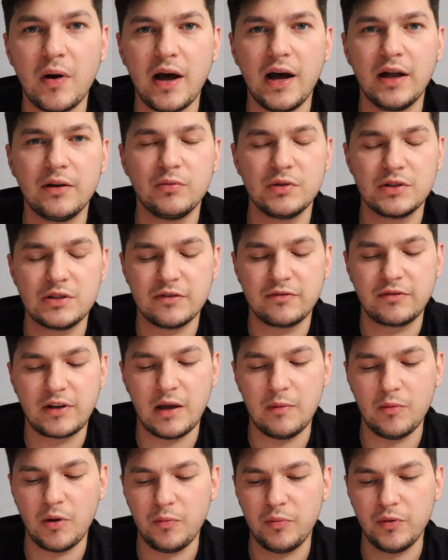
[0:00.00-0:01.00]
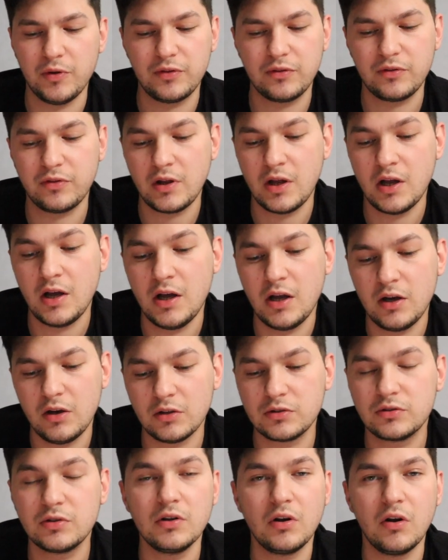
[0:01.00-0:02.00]
brand which i've came up with
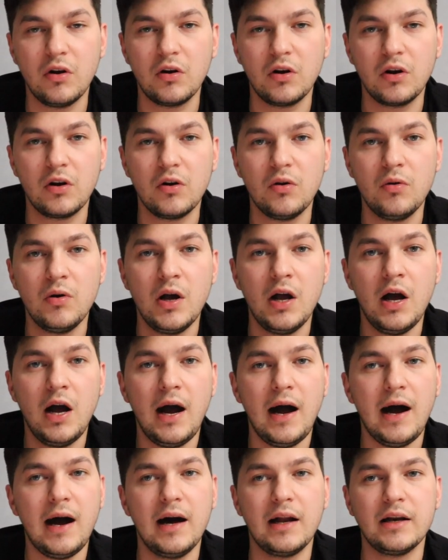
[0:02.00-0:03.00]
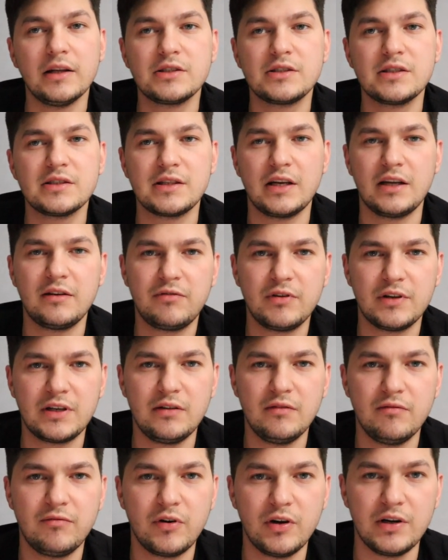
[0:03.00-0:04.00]
not too long ago and it's designed for
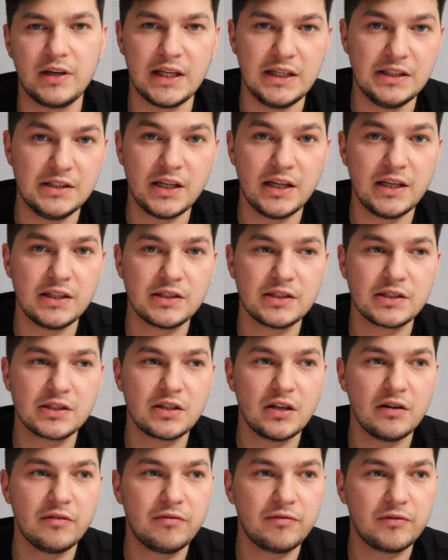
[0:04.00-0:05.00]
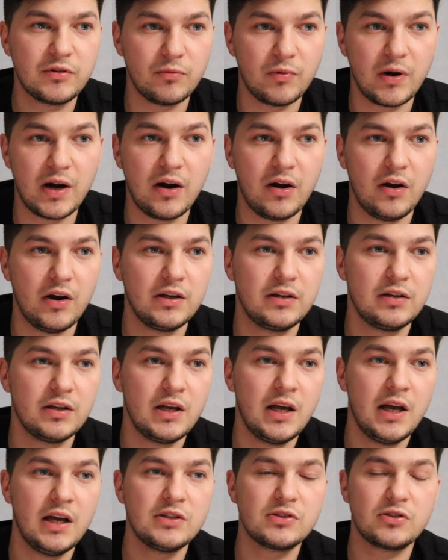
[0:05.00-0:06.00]
for djs and stuff to wear out
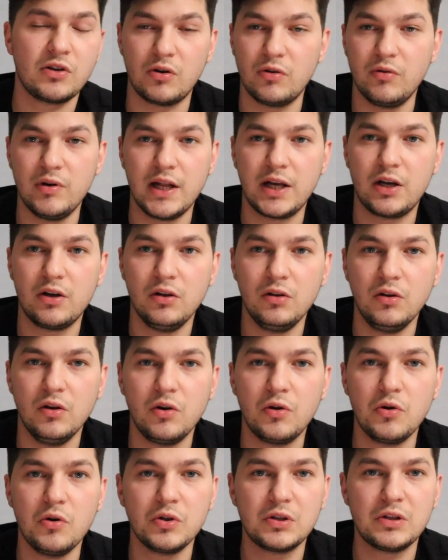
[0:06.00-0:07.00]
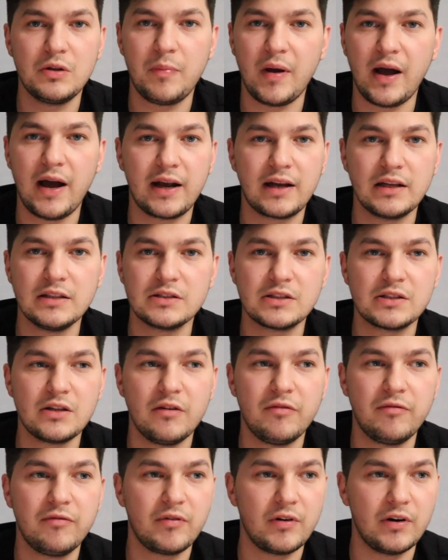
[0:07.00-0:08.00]
it's got a really cool logo at the back and
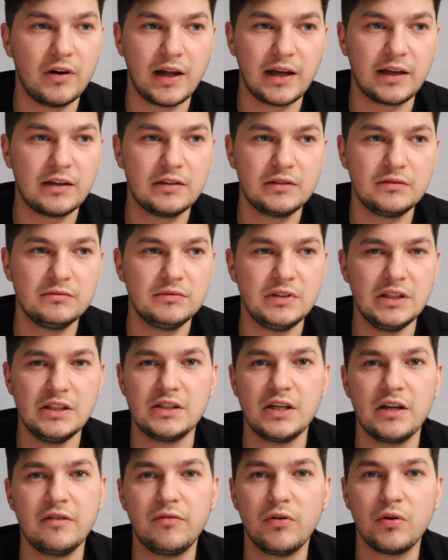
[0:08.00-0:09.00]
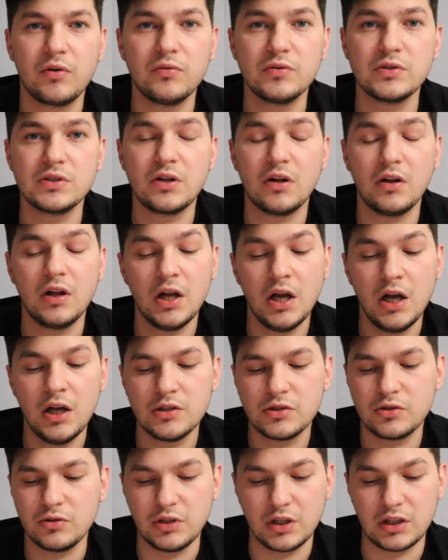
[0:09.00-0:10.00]
stuff for like dj photos and all
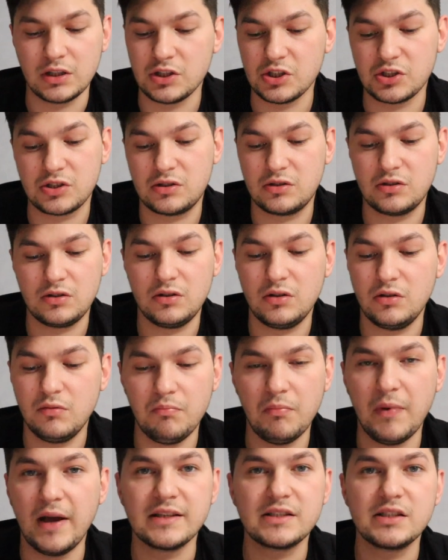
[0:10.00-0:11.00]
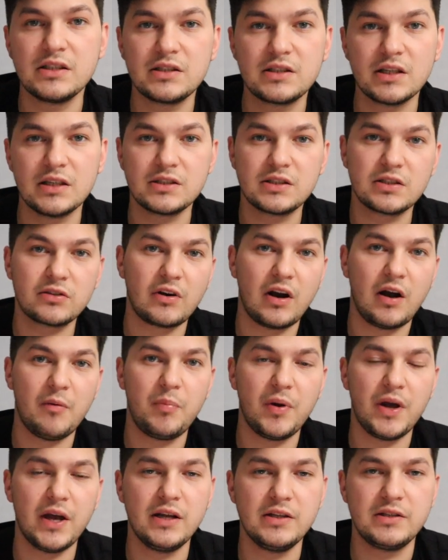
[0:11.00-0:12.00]
so you can just message the
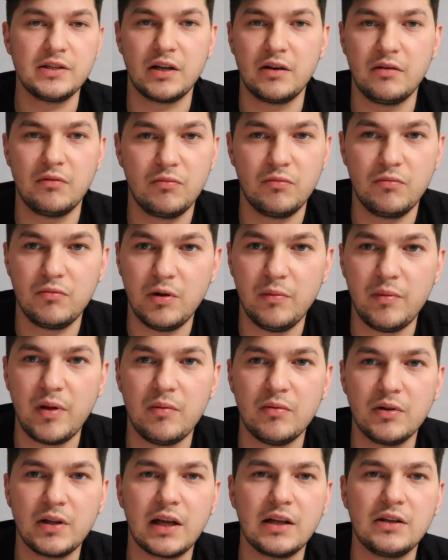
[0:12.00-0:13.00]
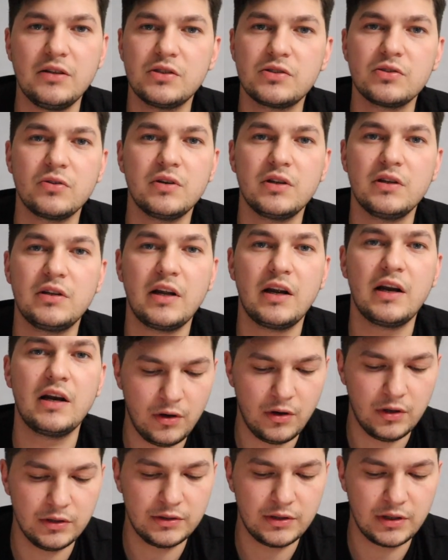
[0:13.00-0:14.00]
instagram page and we'll be able to get you sorted there
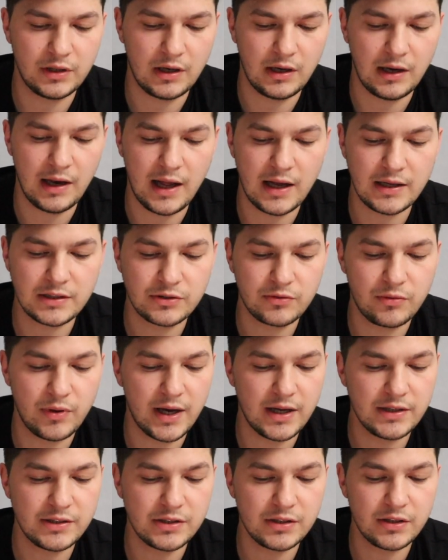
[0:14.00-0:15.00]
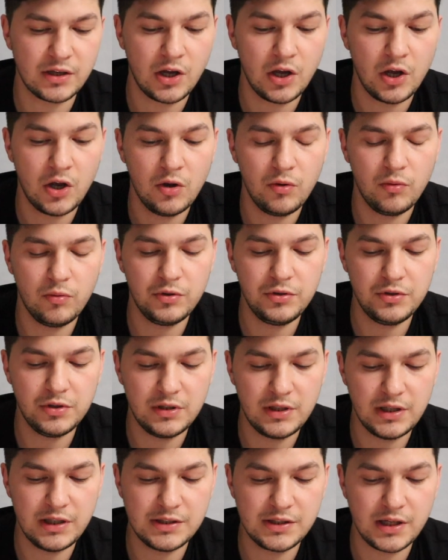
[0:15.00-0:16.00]
on to the last question would
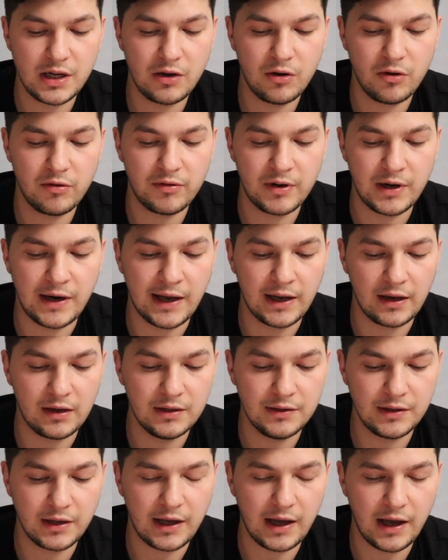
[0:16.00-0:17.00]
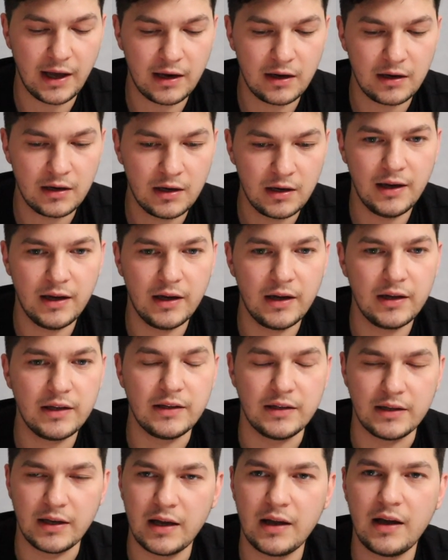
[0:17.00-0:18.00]
you dj over in england again uh,
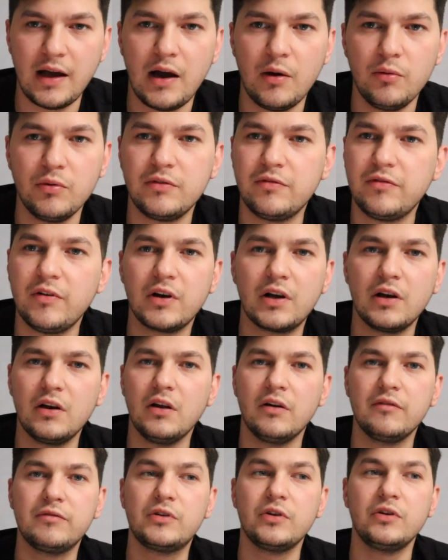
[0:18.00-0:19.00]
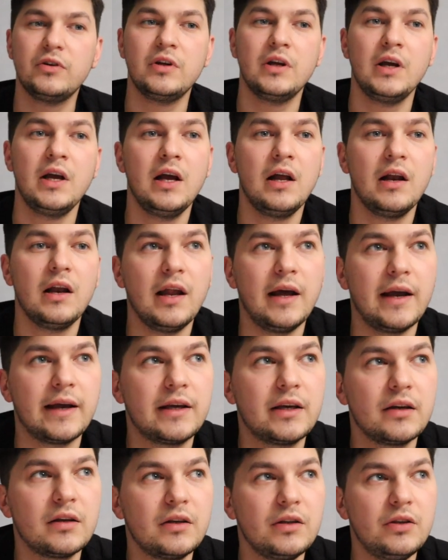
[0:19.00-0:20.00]
yeah i would fucking love to
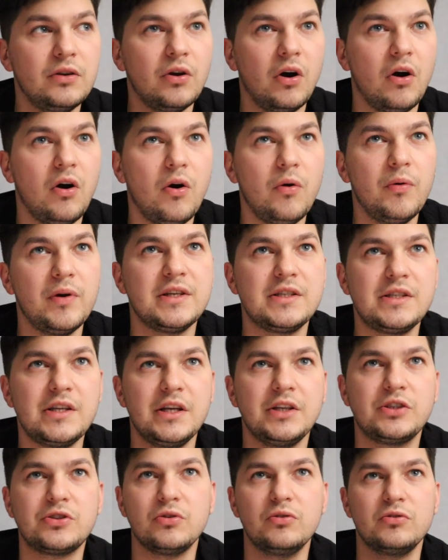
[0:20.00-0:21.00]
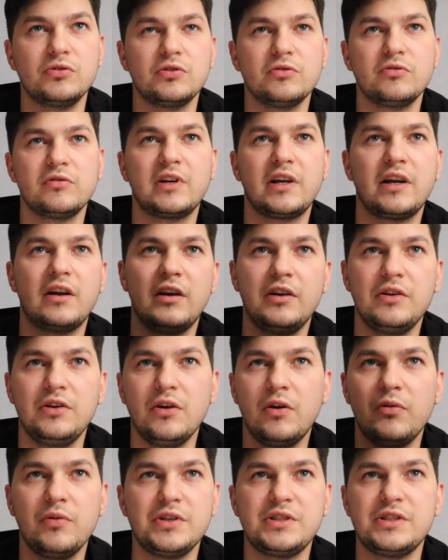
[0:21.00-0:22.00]
like you always see shows over there and
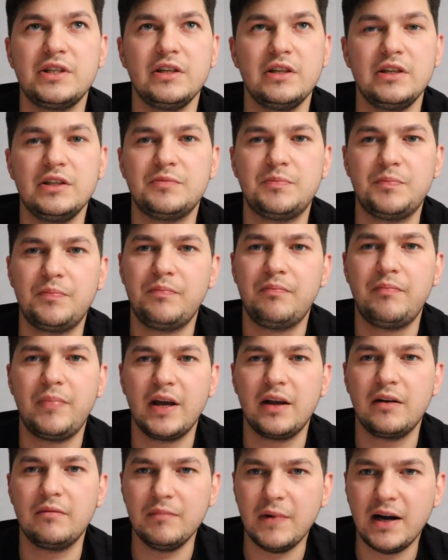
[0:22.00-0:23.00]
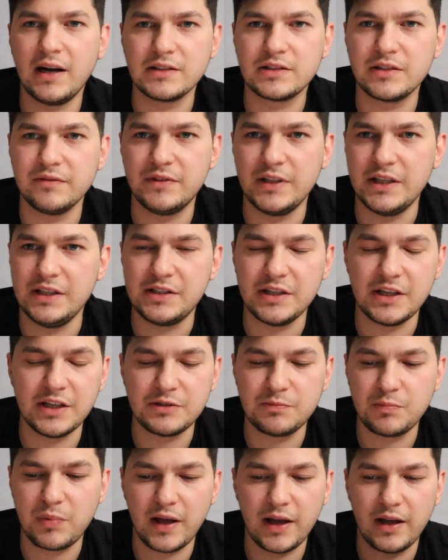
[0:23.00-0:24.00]
you always see these big massive
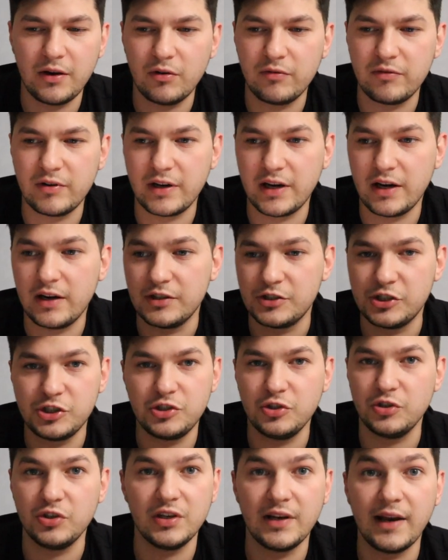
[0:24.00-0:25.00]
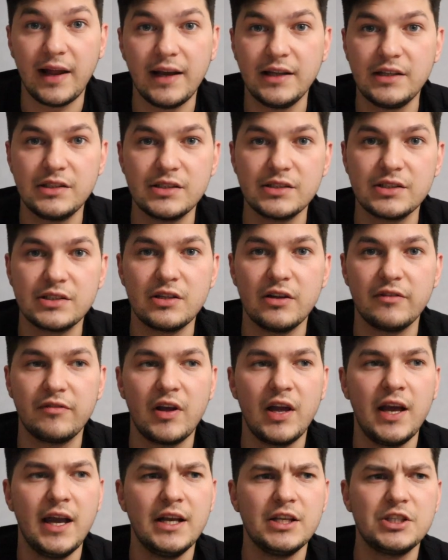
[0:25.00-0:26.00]
DJs playing over there, student nights and
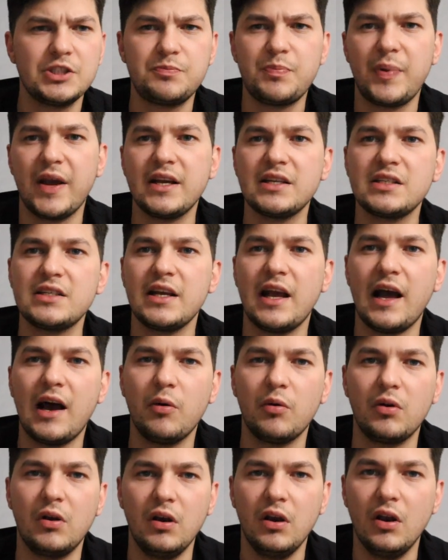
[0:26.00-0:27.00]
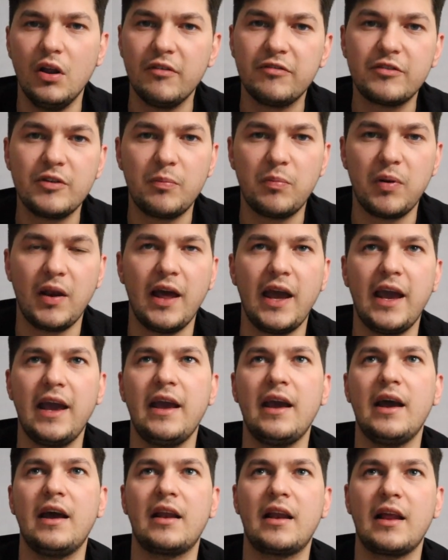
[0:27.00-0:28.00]
stuff. Especially I would love to
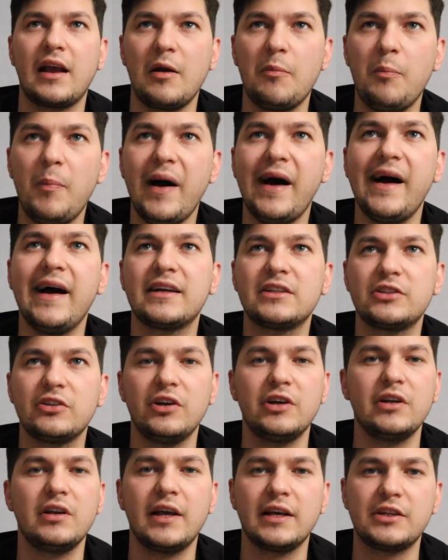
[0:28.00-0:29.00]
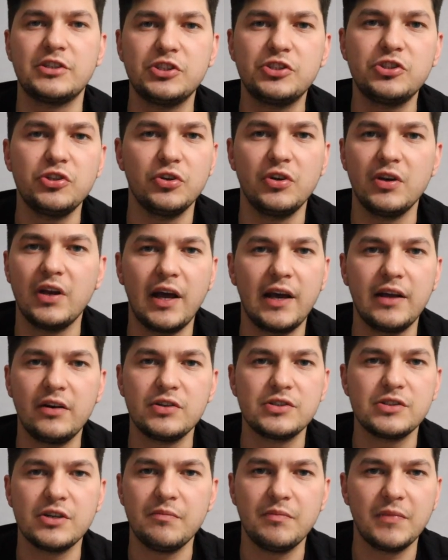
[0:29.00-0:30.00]
play at like a packed out like student
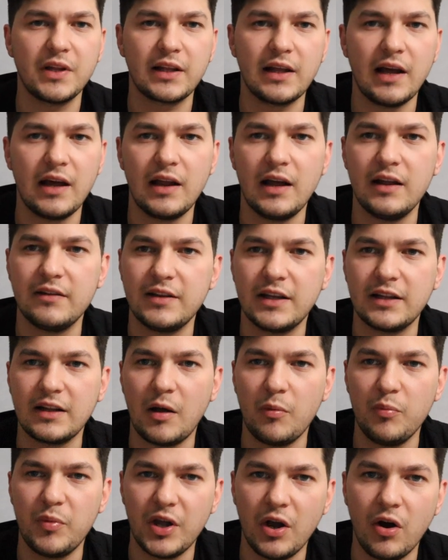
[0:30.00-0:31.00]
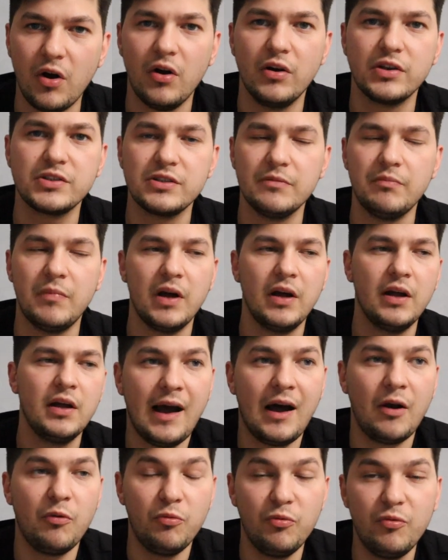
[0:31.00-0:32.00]
night or something like that. I think that would be awesome.
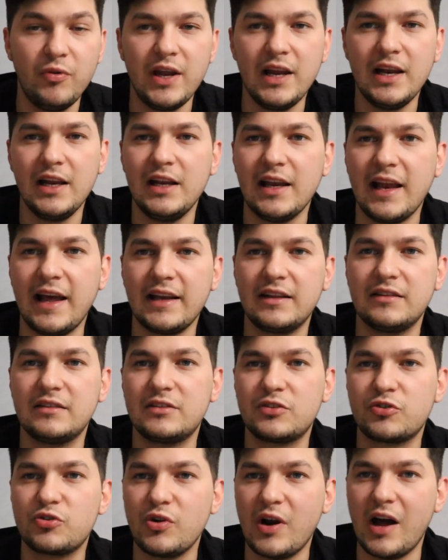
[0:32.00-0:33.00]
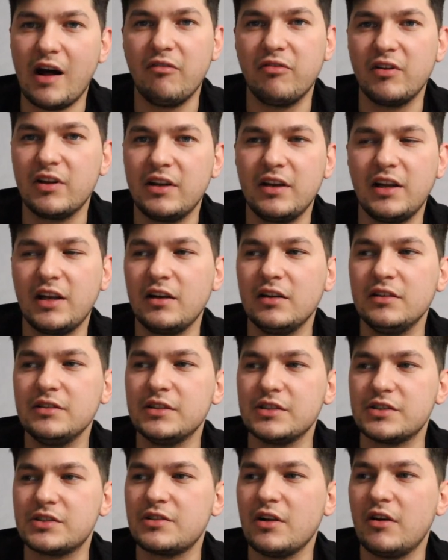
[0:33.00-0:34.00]
I really like travelling
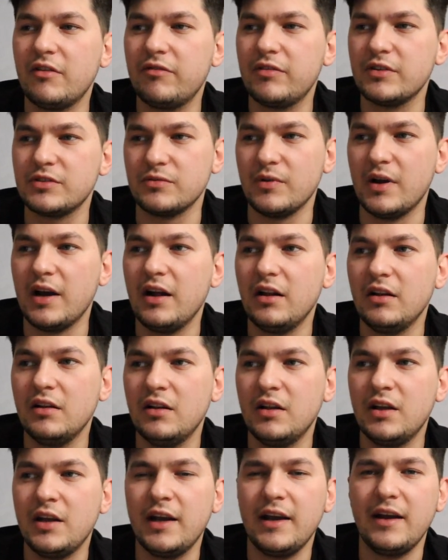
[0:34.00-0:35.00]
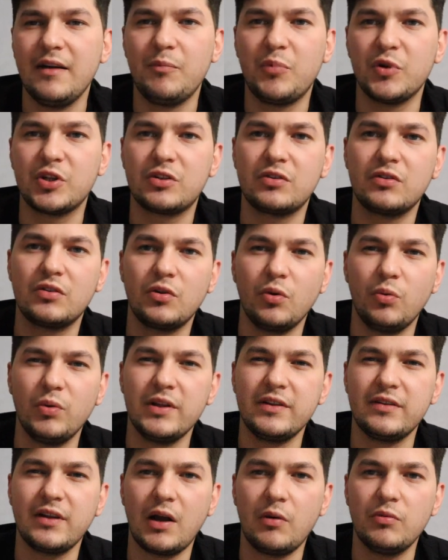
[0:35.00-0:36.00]
England and stuff as well. Uh, but the
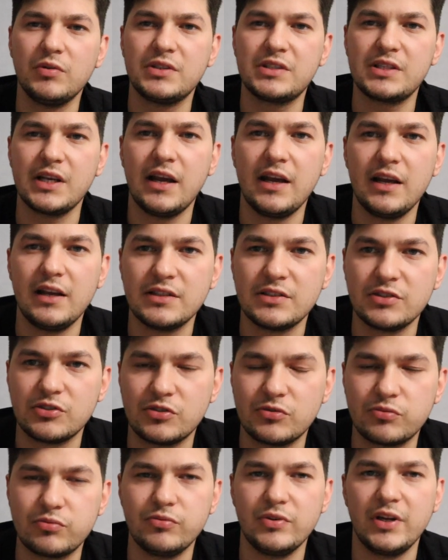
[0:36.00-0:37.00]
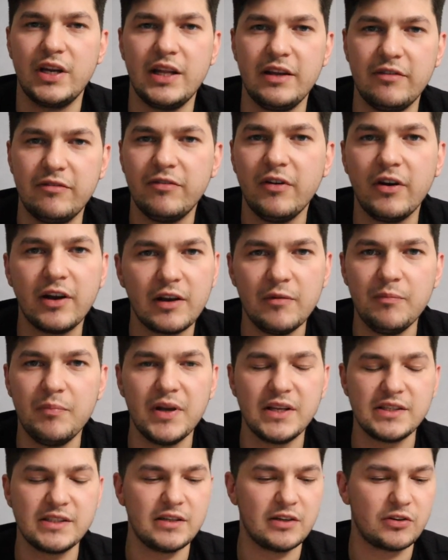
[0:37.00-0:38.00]
only thing I would say is it's really fucking
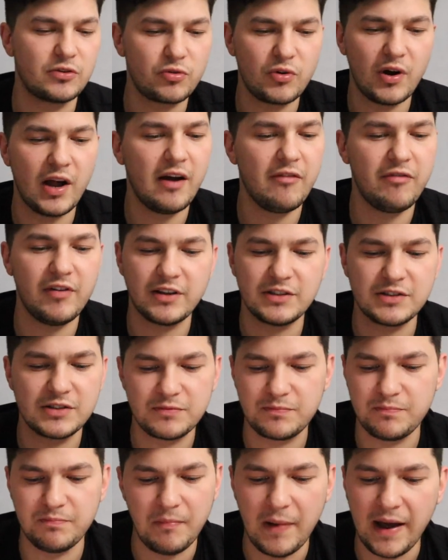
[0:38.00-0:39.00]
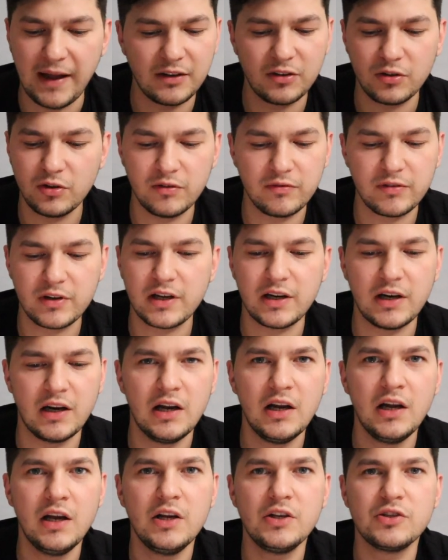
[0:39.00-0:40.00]
busy. The traffic's mental over there.